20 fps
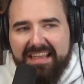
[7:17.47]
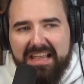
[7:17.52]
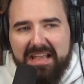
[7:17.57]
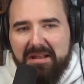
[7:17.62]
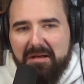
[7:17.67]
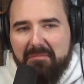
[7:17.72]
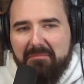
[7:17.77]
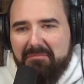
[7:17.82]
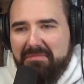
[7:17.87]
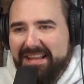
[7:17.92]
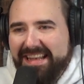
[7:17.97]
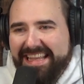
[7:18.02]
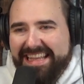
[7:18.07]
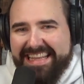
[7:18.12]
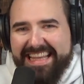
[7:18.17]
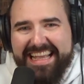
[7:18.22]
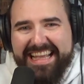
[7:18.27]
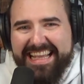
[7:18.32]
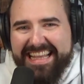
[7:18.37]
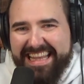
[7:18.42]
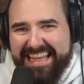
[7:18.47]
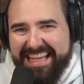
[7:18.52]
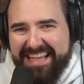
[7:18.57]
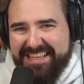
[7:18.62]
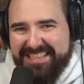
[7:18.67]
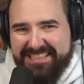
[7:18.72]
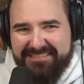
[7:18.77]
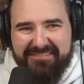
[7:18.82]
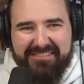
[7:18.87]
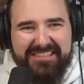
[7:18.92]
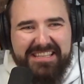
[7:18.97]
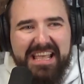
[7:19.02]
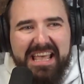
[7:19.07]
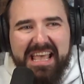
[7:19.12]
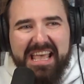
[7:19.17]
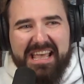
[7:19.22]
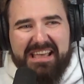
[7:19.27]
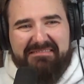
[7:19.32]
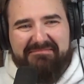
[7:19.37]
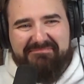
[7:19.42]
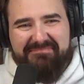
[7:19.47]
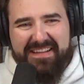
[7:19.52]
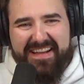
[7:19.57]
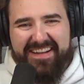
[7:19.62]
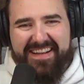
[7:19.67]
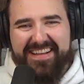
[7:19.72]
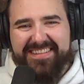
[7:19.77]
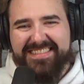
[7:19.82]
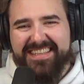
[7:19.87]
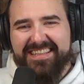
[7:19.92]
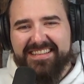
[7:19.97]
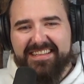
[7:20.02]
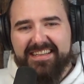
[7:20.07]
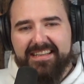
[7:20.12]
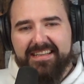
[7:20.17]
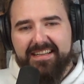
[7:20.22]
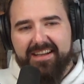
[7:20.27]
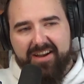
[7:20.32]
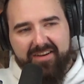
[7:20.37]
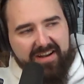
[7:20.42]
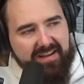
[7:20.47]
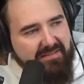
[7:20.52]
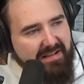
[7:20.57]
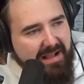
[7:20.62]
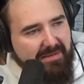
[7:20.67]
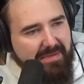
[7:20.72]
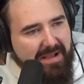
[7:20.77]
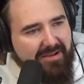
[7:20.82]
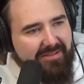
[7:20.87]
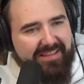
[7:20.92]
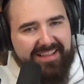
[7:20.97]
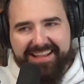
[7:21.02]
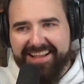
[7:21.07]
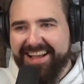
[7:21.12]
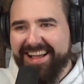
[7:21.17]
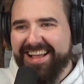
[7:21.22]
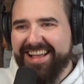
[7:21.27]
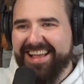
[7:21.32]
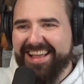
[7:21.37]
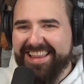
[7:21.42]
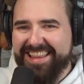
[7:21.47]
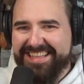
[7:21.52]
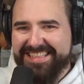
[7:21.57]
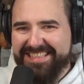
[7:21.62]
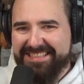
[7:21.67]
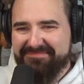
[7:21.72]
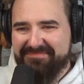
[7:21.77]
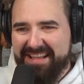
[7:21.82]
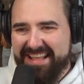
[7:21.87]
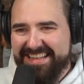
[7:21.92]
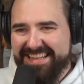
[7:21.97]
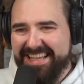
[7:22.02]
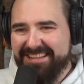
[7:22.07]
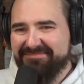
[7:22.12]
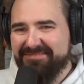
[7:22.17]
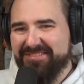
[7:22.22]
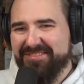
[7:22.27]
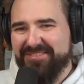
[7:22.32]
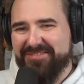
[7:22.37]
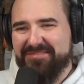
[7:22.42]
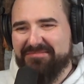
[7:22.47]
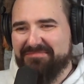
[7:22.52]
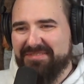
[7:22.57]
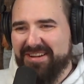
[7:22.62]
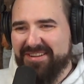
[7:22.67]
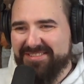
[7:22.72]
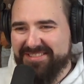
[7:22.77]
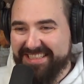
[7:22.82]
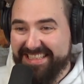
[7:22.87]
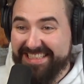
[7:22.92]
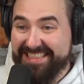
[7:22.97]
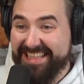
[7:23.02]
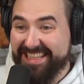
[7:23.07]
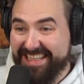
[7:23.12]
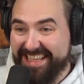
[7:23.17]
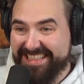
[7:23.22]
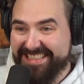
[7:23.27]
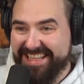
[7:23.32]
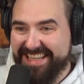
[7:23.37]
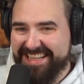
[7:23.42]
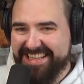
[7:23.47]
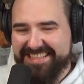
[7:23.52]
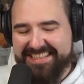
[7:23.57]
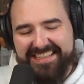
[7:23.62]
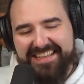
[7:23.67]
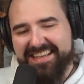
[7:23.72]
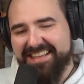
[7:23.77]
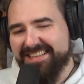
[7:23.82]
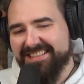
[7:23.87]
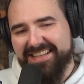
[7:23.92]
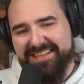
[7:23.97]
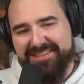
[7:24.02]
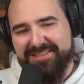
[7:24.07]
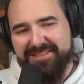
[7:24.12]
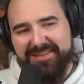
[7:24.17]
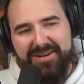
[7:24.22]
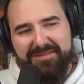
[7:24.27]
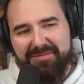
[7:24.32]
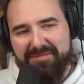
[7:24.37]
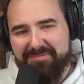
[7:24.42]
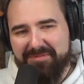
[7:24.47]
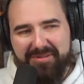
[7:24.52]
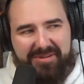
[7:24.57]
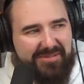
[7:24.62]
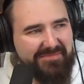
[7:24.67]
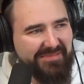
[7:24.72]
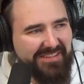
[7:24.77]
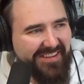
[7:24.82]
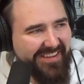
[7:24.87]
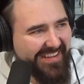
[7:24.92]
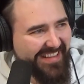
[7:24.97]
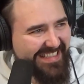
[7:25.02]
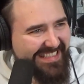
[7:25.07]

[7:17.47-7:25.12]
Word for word: in a minute. Like it's the most embarrassing. I was like, all right, I'm out. Like this is a bad night, but it's so embarrassing. He's like excited. He's like, this guy's a terrible poker player.